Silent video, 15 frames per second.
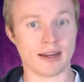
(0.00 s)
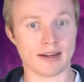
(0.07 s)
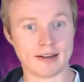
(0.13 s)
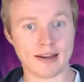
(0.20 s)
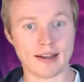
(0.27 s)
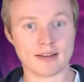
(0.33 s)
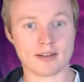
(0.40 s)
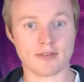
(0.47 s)
and
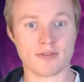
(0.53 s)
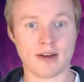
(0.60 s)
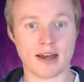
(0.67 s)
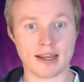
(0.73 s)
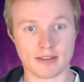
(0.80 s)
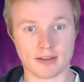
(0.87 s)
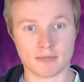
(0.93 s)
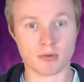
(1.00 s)

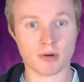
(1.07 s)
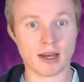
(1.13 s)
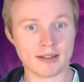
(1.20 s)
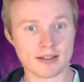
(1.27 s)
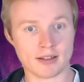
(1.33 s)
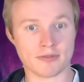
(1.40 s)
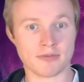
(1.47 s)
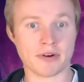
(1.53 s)
classify the
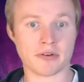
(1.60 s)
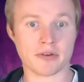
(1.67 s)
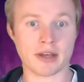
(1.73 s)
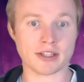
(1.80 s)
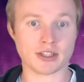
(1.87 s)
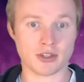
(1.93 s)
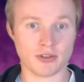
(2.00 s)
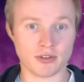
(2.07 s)
brightness
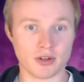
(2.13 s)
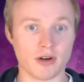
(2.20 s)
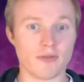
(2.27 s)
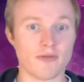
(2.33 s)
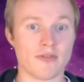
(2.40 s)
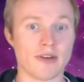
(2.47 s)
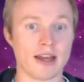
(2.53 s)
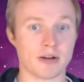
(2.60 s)
variations
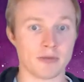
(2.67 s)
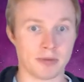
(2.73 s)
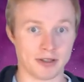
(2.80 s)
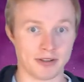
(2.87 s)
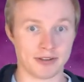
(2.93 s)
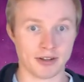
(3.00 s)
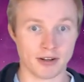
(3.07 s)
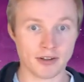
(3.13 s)
of
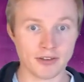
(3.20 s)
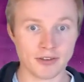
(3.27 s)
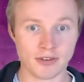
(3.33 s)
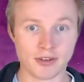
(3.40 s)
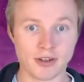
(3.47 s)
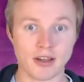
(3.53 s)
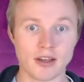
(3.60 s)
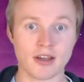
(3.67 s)
variable
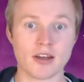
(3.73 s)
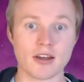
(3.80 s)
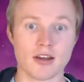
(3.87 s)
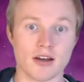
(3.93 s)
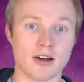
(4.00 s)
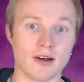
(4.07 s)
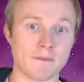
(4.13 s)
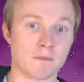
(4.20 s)
stars,
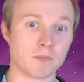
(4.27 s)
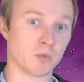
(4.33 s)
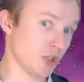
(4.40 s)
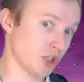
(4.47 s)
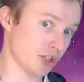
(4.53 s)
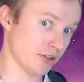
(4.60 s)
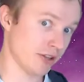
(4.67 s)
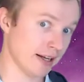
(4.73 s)

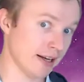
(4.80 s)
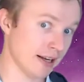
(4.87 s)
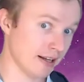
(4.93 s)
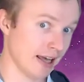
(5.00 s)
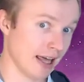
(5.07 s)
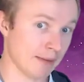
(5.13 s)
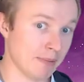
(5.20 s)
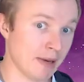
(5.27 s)
which then
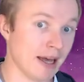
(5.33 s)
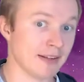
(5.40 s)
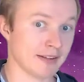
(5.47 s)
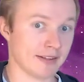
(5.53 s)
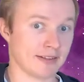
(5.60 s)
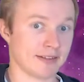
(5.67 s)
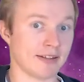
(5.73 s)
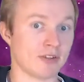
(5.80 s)
help
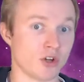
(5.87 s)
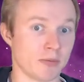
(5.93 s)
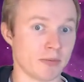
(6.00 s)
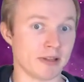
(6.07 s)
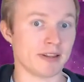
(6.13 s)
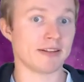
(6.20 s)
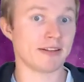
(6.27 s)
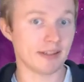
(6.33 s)
us
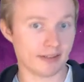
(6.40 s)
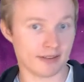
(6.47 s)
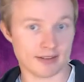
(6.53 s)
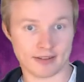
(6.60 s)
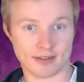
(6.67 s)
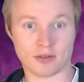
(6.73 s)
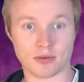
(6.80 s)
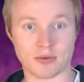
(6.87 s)
determine the
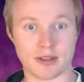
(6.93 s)
distance